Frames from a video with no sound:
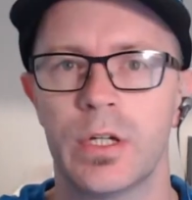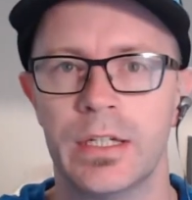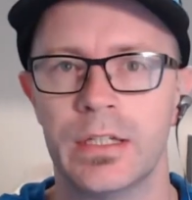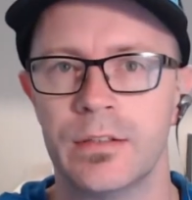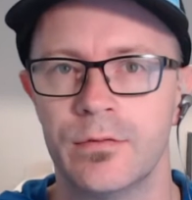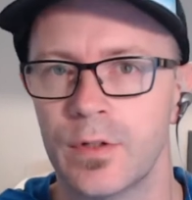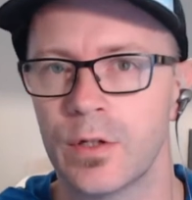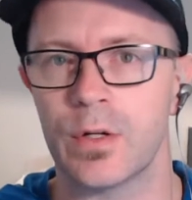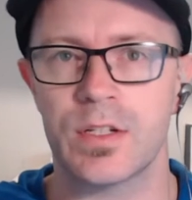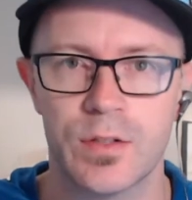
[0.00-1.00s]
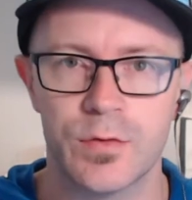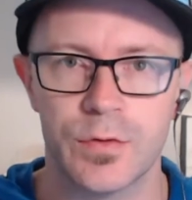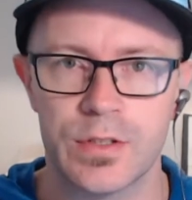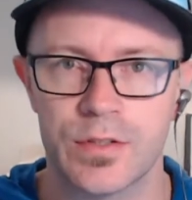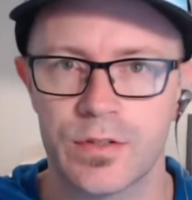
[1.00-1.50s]
in various
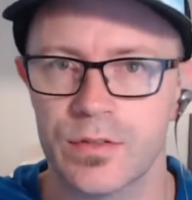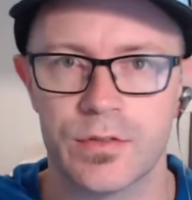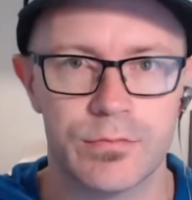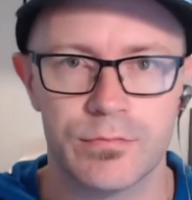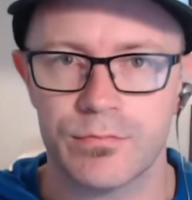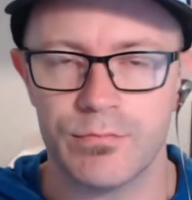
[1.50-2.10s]
different